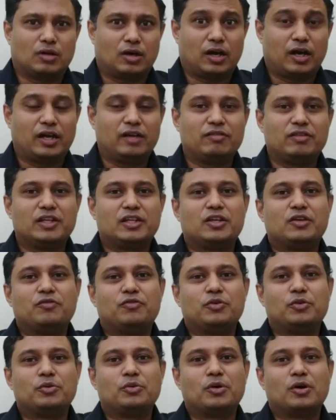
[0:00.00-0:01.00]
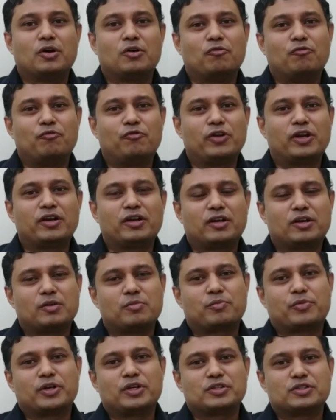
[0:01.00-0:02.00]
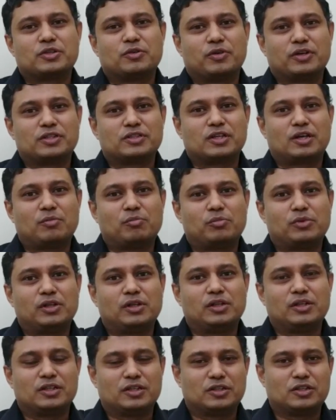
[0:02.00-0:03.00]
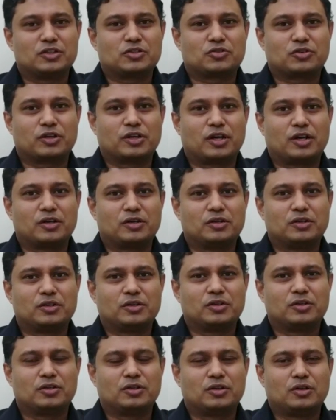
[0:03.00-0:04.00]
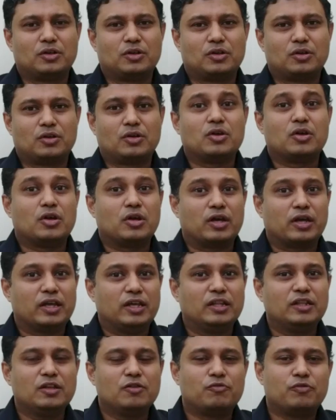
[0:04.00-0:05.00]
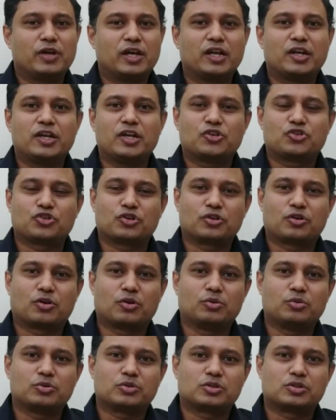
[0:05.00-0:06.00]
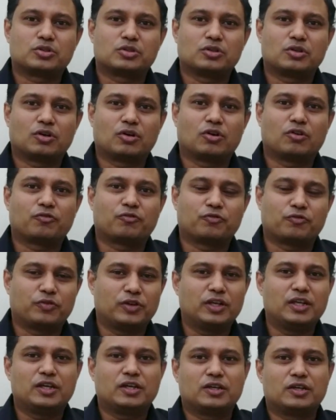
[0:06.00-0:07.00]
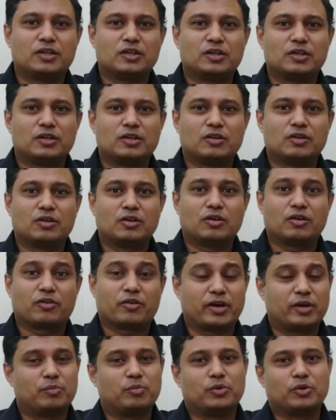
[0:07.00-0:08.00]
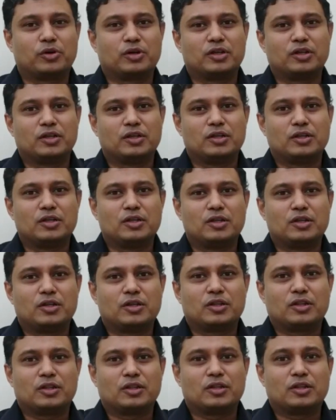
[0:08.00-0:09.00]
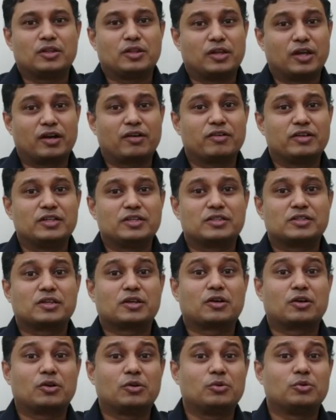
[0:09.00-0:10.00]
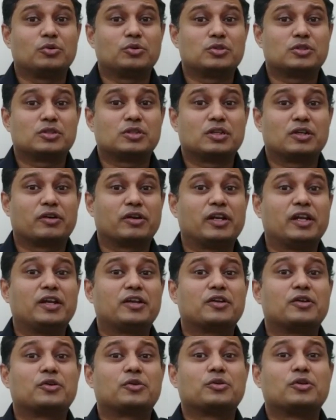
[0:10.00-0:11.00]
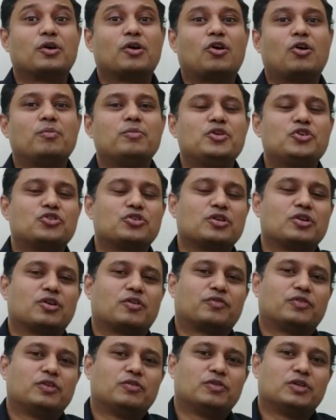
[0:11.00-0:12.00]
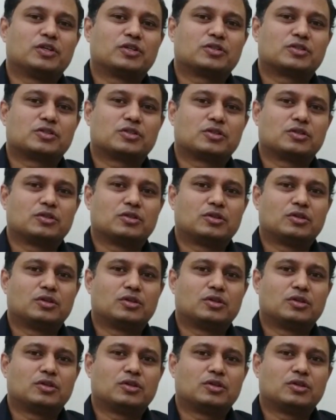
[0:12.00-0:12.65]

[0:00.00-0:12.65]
I will give you a very comprehensive example in this regard. In the variation clause of FIDIC Red Book, there is a clause related to the omission of the works.